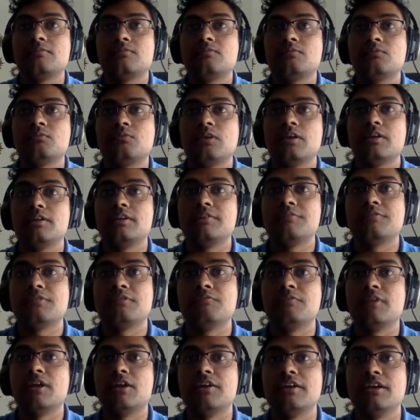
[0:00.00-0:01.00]
what different
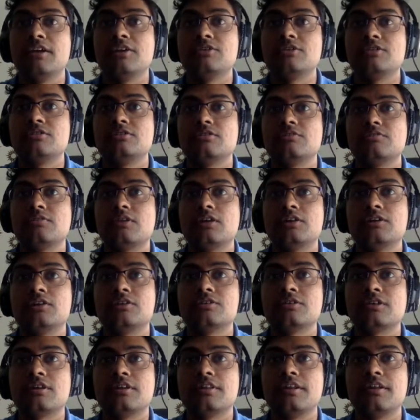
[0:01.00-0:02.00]
variations of colors
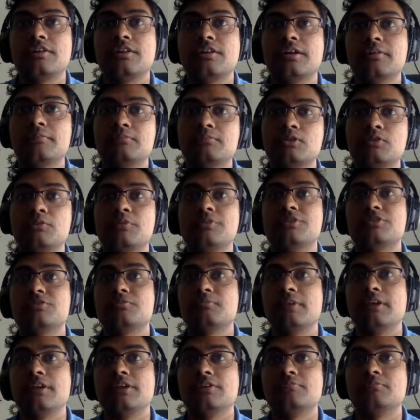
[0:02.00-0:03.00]
are there, like blue with a
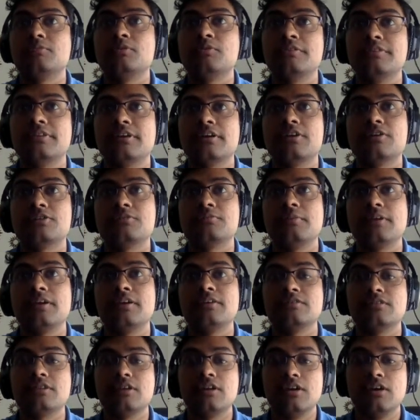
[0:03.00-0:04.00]
space, blue without a space,